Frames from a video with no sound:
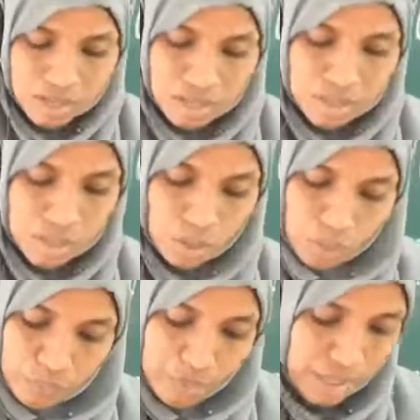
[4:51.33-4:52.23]

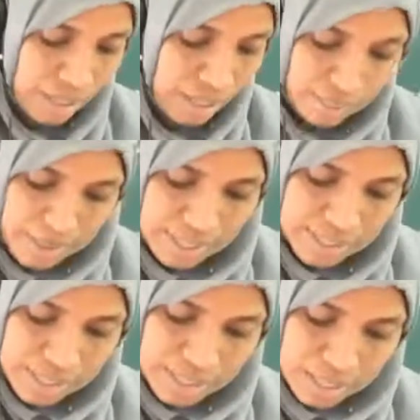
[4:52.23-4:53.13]
So we were
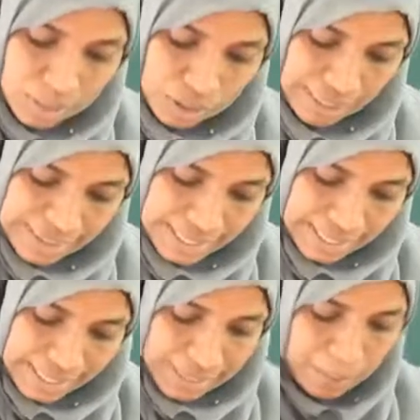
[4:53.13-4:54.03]
discussed about
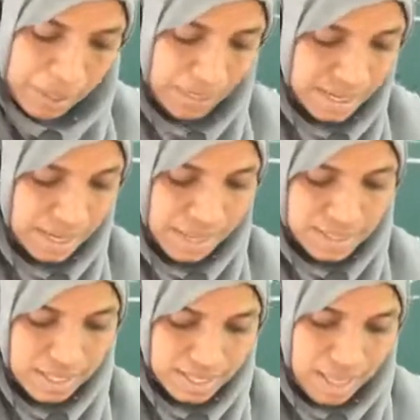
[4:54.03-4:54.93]
detailedly in the previous
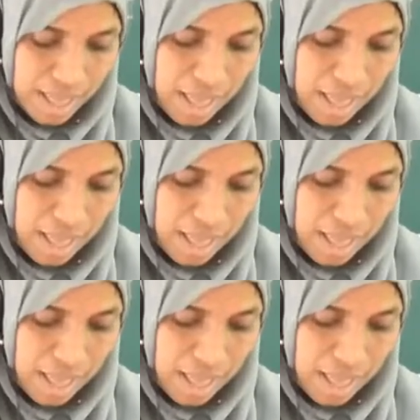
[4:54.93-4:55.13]
classes,